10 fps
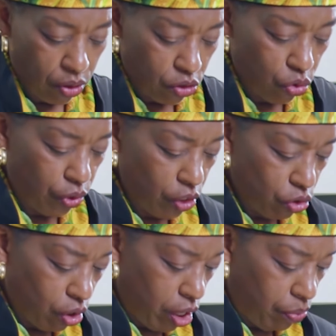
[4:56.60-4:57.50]
So these
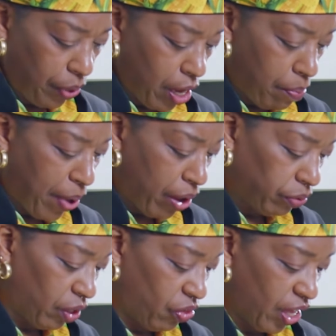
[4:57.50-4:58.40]
are going to be about
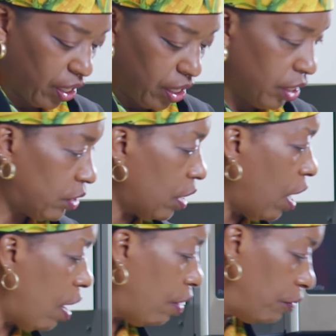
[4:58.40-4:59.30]
the thickness
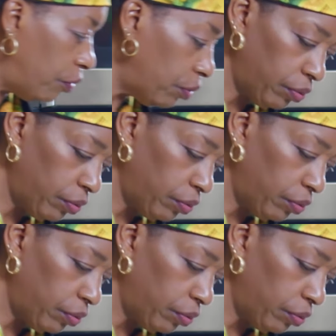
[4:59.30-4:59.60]
of,